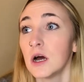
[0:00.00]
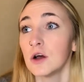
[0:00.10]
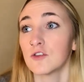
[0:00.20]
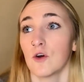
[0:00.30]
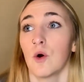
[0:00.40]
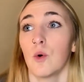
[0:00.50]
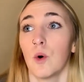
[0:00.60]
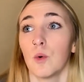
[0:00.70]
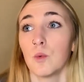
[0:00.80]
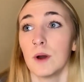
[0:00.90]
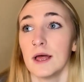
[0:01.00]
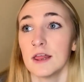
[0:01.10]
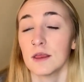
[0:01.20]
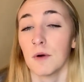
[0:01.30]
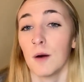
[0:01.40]
So with
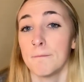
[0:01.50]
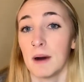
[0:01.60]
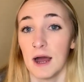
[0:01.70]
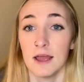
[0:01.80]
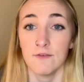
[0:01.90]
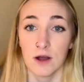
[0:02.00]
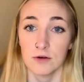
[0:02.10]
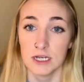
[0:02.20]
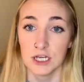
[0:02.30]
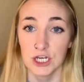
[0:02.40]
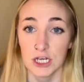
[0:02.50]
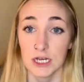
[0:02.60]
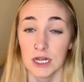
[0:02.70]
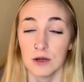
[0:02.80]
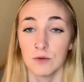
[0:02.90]
my
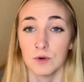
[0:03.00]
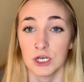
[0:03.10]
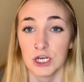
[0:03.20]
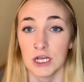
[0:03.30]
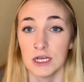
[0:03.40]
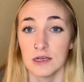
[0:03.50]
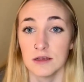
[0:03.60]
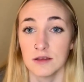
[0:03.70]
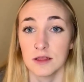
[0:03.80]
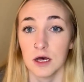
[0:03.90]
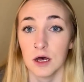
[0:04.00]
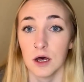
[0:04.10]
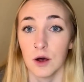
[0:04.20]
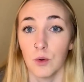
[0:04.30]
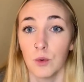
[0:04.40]
foundation, which is
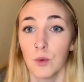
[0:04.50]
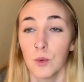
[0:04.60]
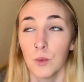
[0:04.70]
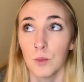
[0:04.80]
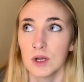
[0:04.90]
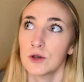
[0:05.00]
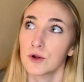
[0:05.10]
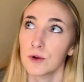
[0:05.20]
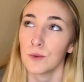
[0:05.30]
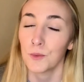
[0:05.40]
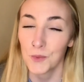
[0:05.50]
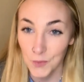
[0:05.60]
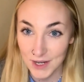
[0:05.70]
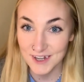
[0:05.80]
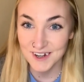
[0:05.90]
the Wendell,
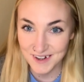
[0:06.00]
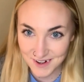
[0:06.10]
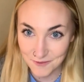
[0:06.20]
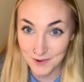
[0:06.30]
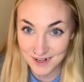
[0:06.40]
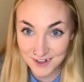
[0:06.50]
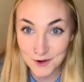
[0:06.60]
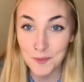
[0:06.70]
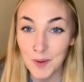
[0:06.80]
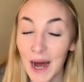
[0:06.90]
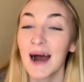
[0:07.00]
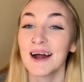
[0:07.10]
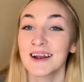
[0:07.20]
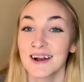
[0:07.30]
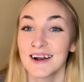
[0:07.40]
Wen, Wendell
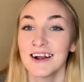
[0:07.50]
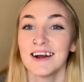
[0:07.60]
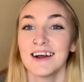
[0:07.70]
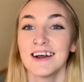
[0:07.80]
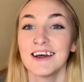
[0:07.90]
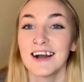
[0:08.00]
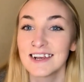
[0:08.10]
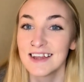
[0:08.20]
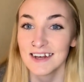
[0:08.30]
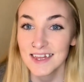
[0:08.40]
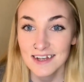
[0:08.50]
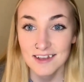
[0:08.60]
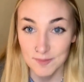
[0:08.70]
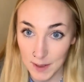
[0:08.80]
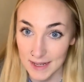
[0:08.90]
Potter, A Deadly
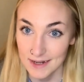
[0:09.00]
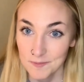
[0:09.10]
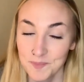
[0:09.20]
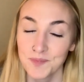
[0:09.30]
Spin,